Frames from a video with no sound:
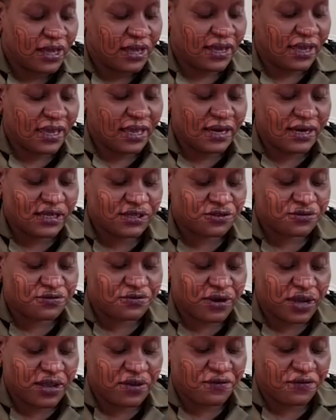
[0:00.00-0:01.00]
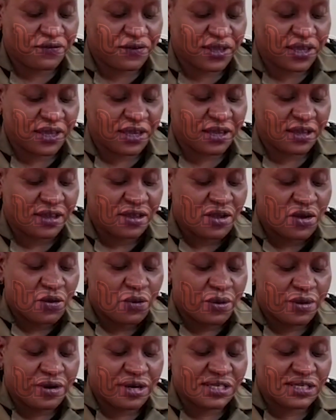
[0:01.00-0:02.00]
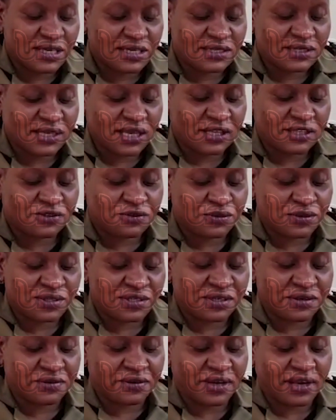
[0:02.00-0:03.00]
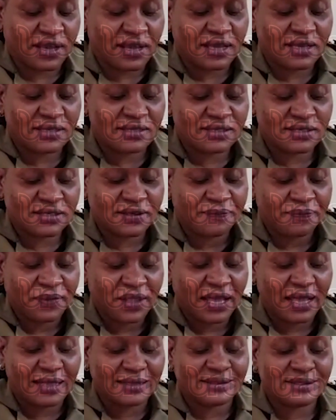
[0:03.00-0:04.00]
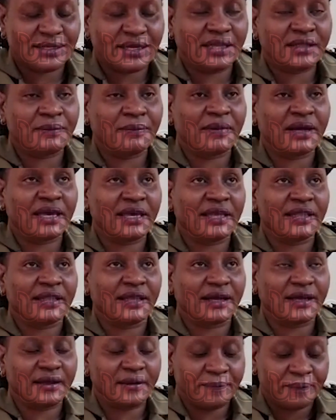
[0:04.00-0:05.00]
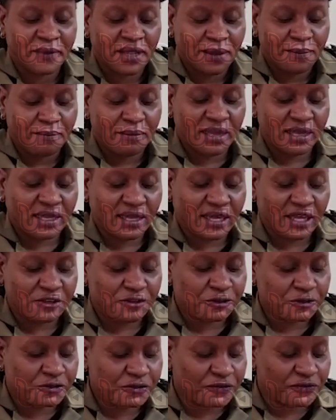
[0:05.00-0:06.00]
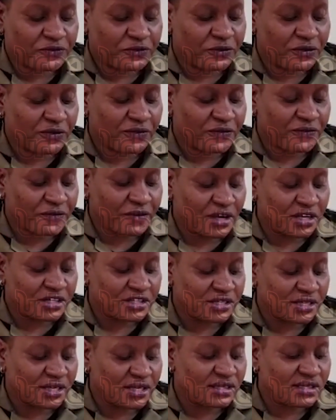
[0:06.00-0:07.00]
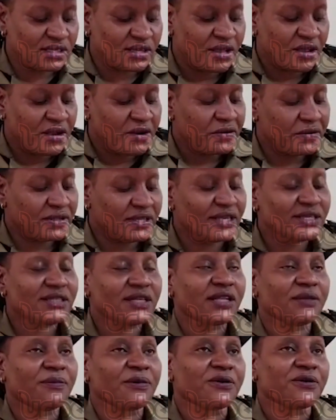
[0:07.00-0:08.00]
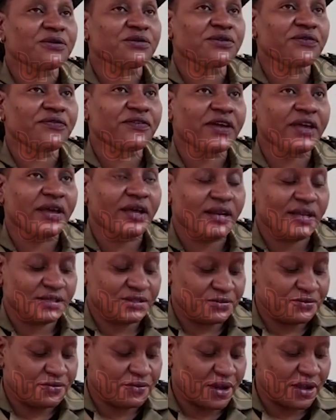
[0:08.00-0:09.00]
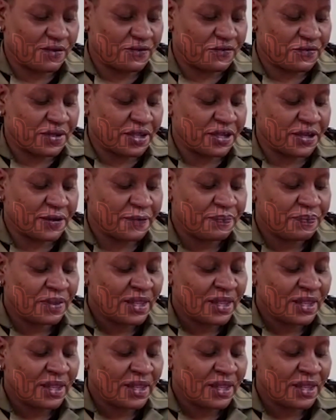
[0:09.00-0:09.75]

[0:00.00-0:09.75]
Careless driving, we registered 2 serious and 10 minor, making a total of 12 crashes registered because of careless driving.